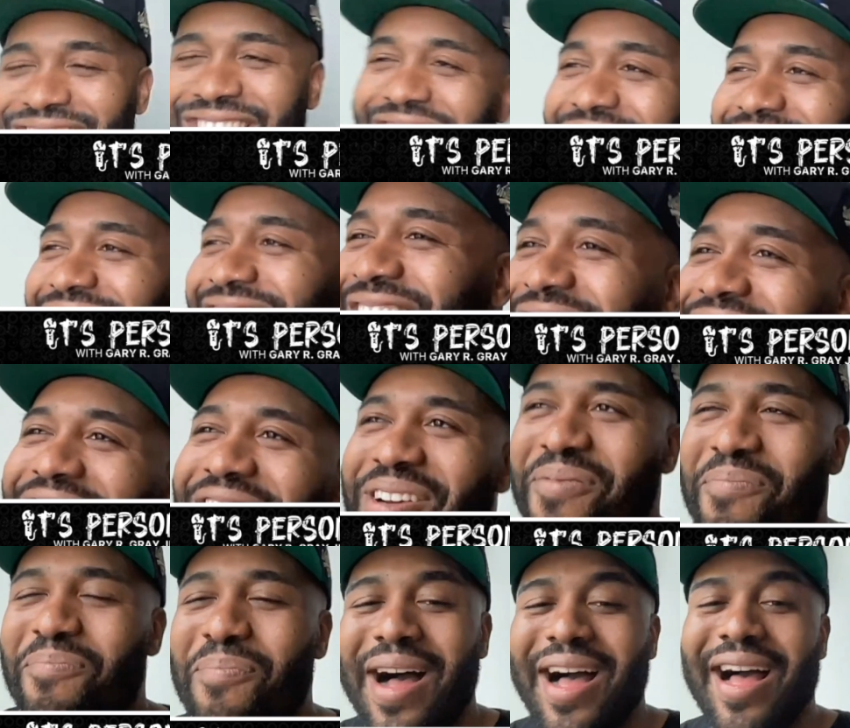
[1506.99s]
and
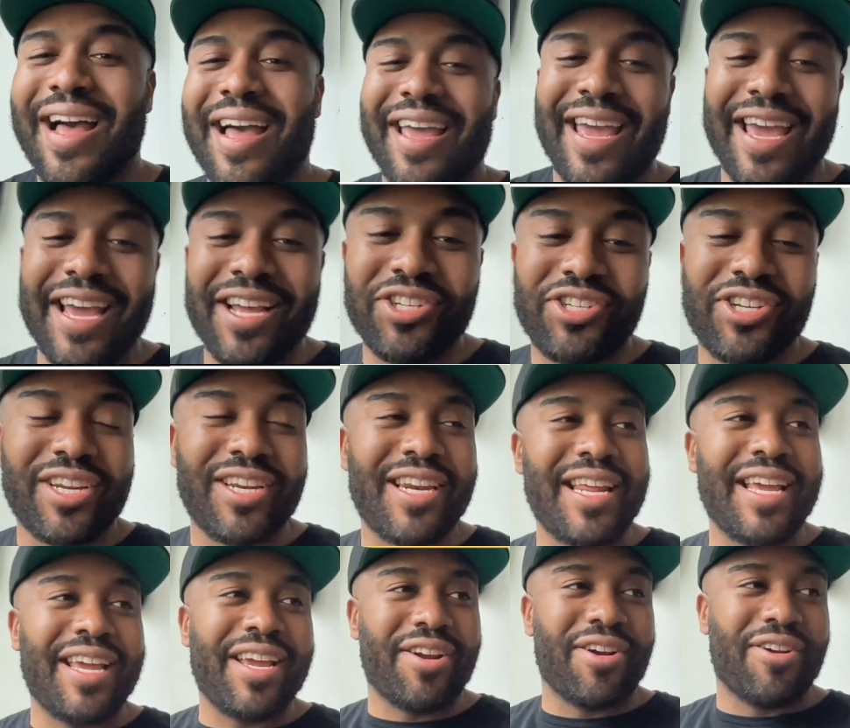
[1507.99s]
my
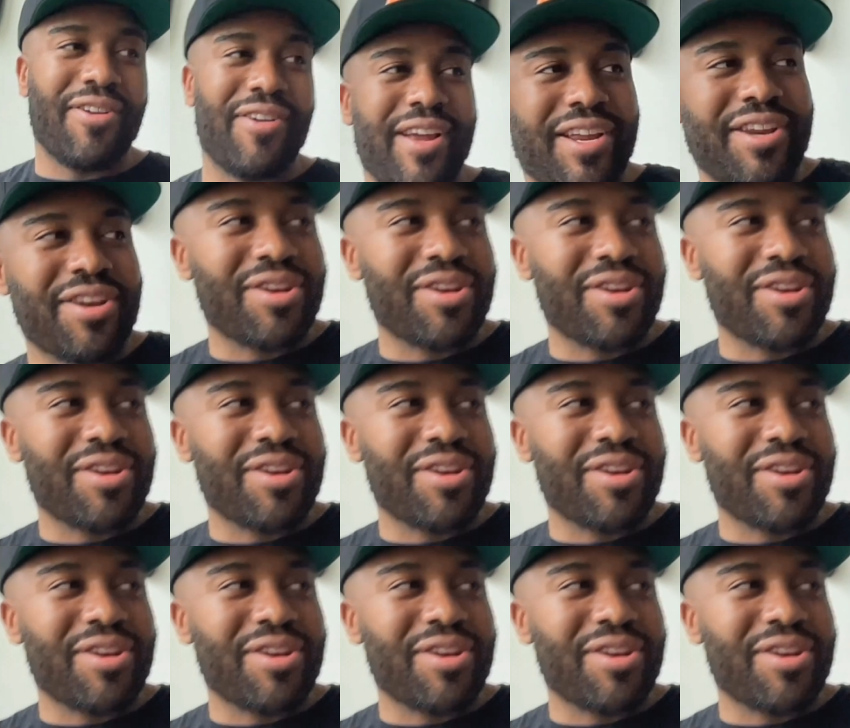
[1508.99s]
engineer in